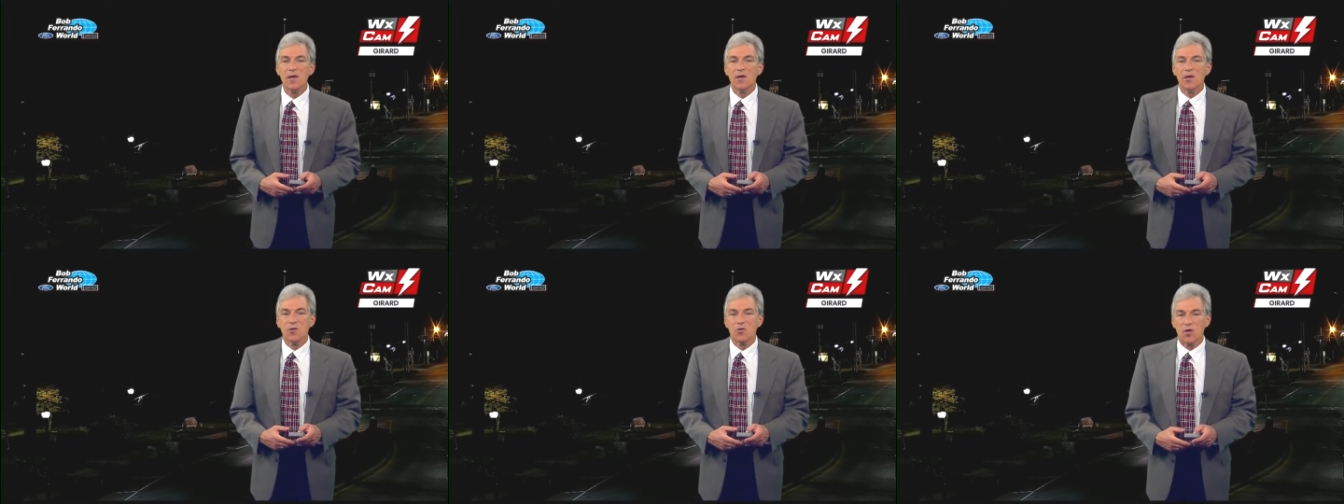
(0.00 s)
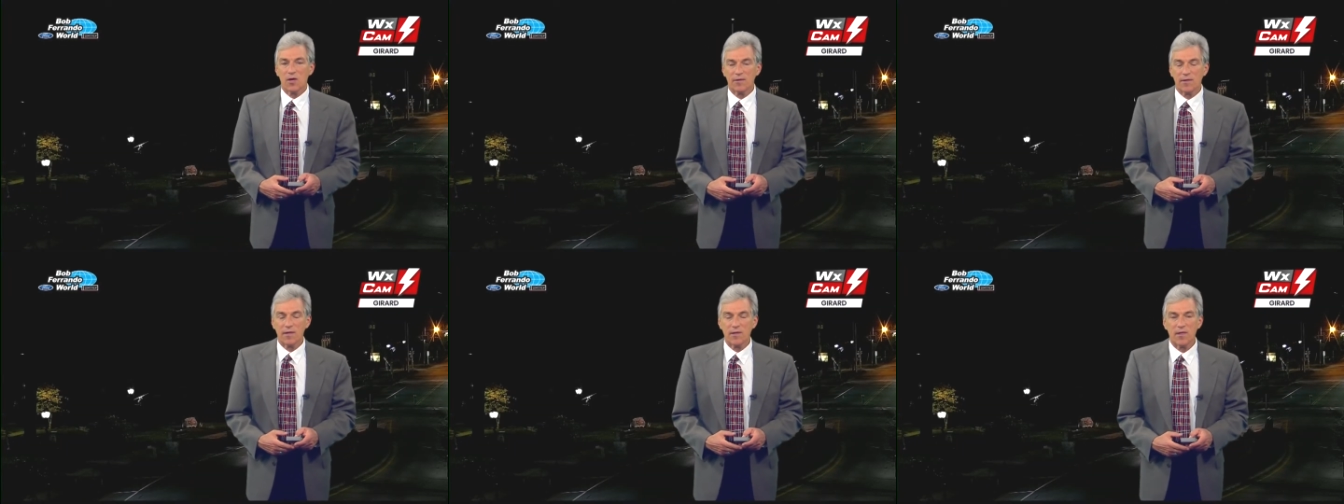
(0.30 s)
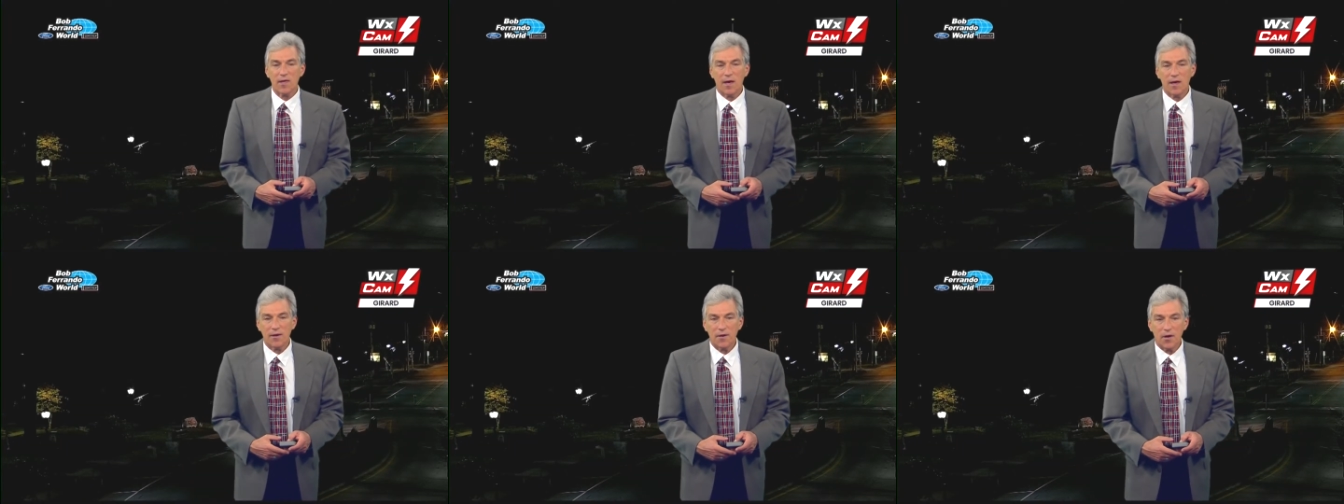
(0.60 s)
Check
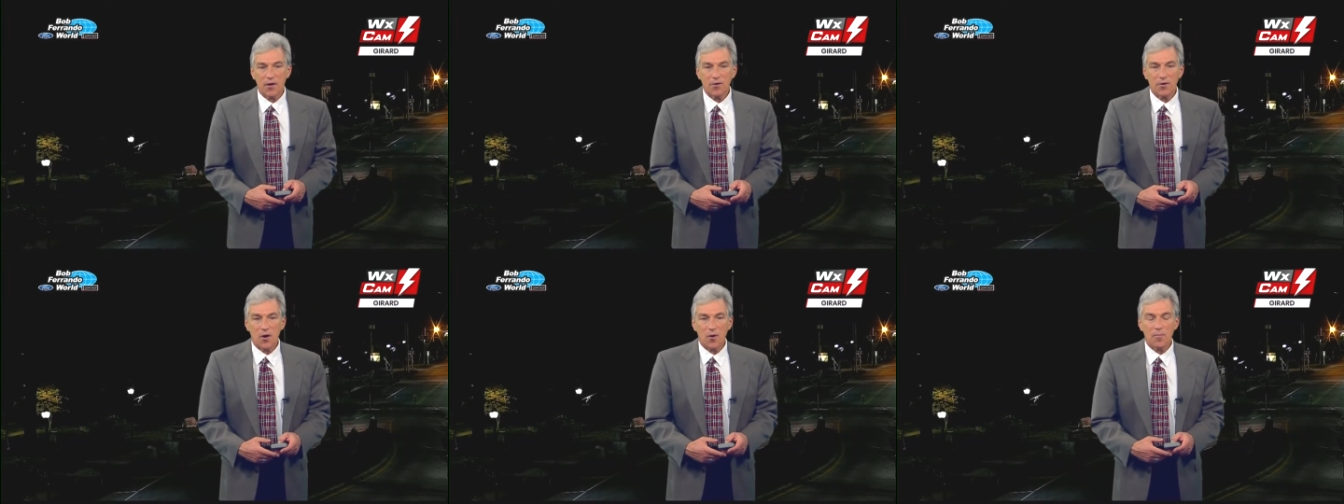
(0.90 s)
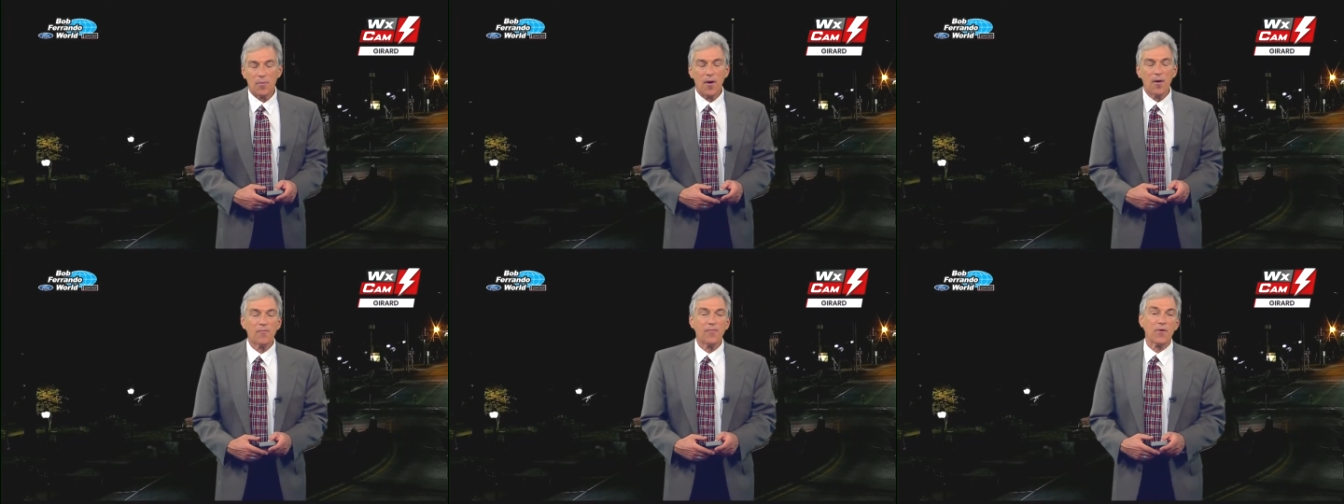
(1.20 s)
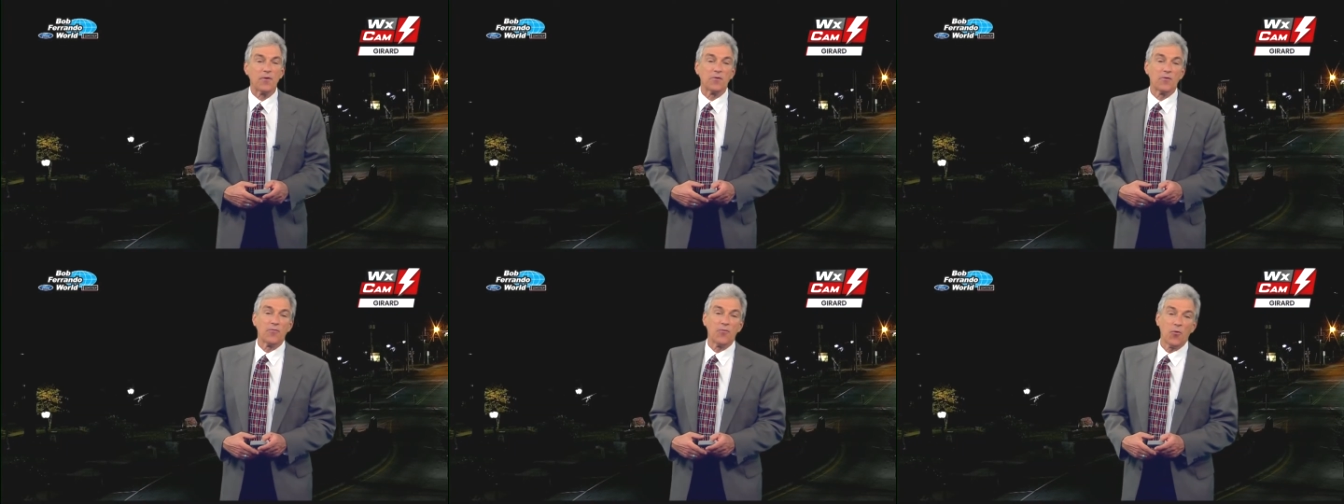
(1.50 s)
things out on our Bob
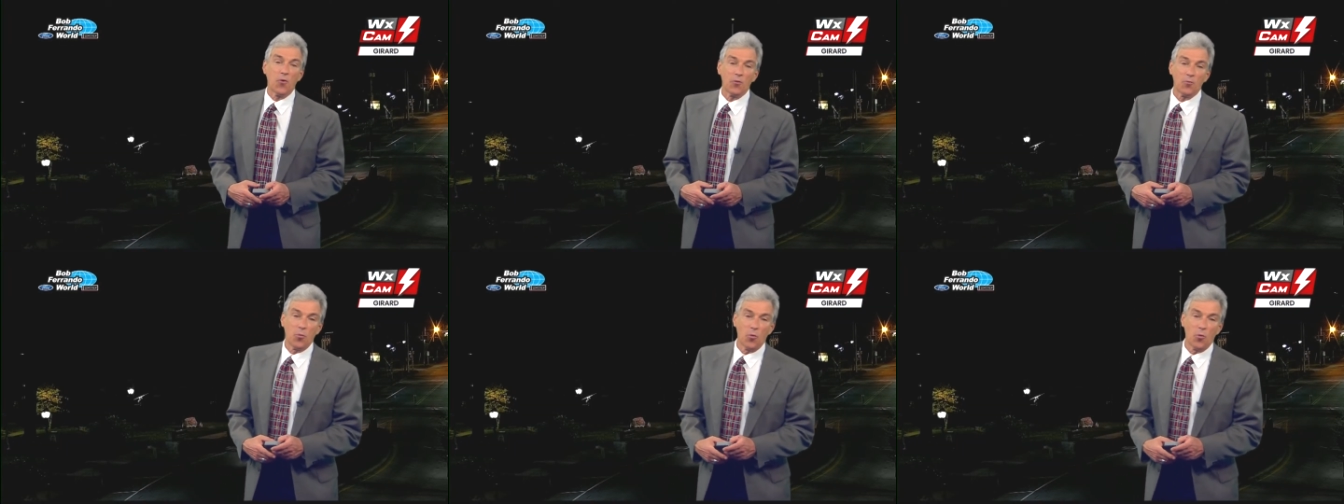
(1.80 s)
Ferrando Ford